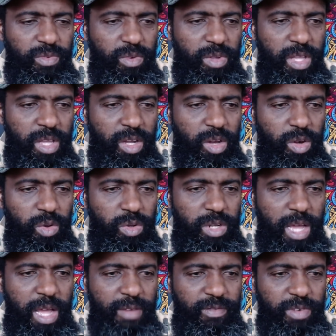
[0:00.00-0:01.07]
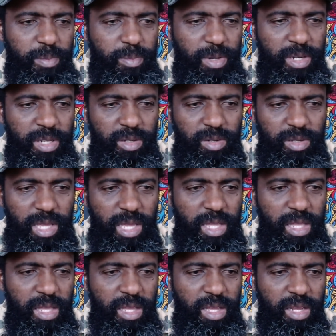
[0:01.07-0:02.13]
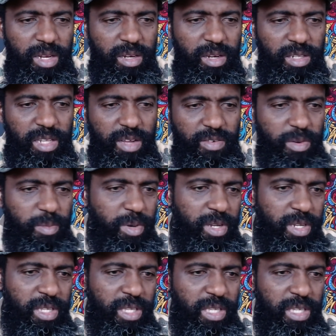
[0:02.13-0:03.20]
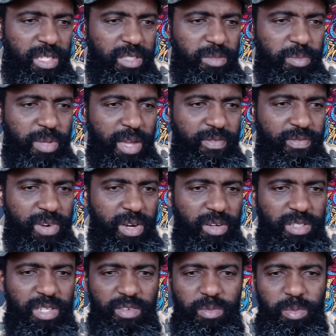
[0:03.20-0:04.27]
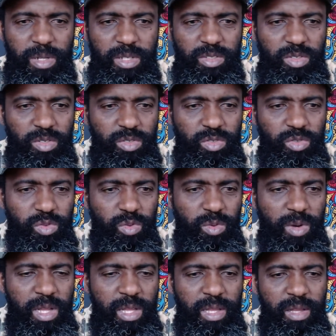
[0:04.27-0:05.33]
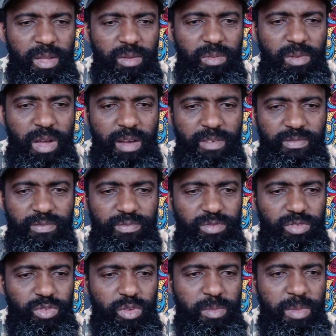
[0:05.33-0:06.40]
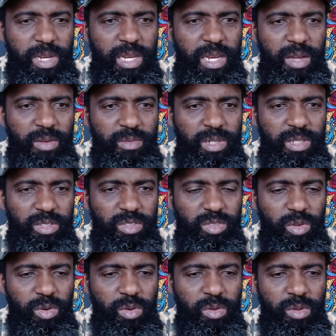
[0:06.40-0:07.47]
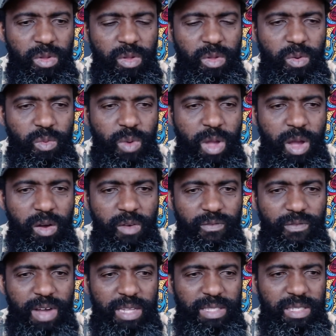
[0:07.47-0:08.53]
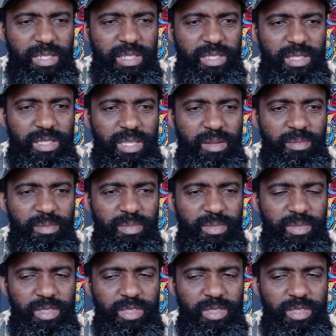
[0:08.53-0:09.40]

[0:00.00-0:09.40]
include everybody, okay? Not everybody is Biafra, not everybody is Oduduwa. We have so many languages, so we are all fighting the same